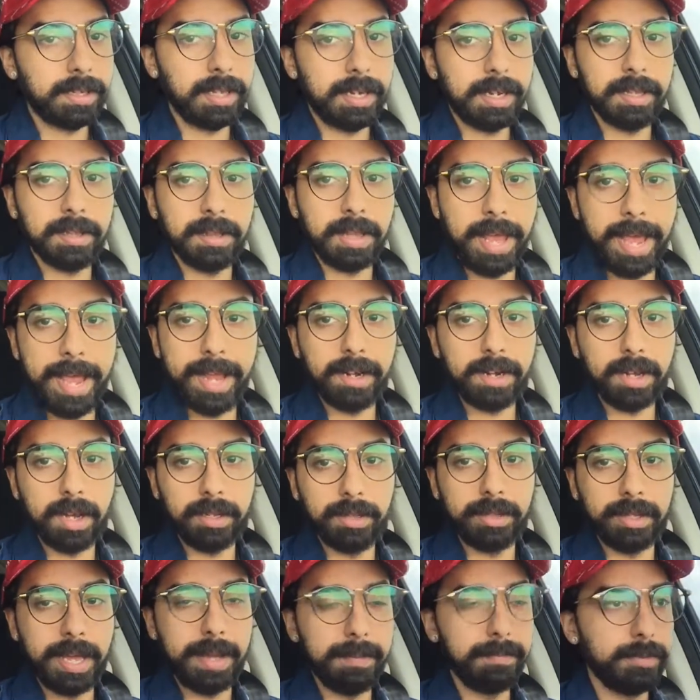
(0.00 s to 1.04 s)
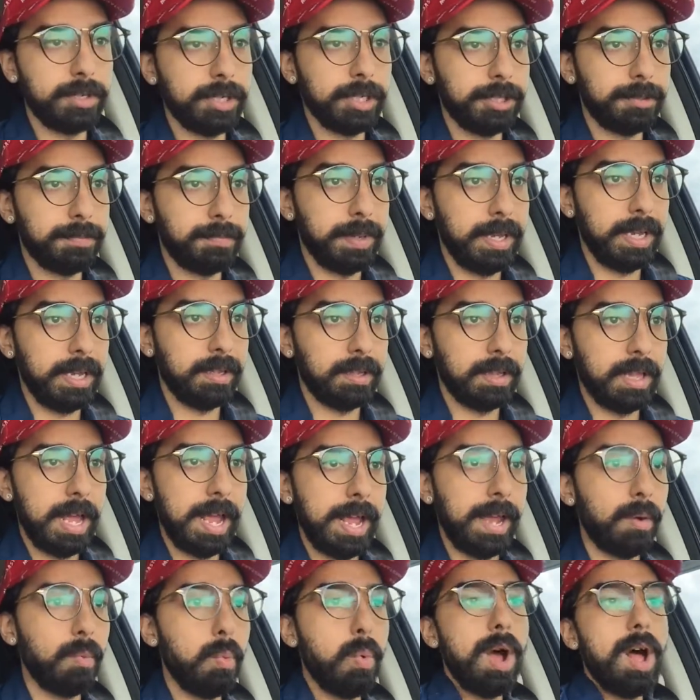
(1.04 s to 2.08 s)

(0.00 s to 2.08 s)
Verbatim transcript: gonna land on them just being like,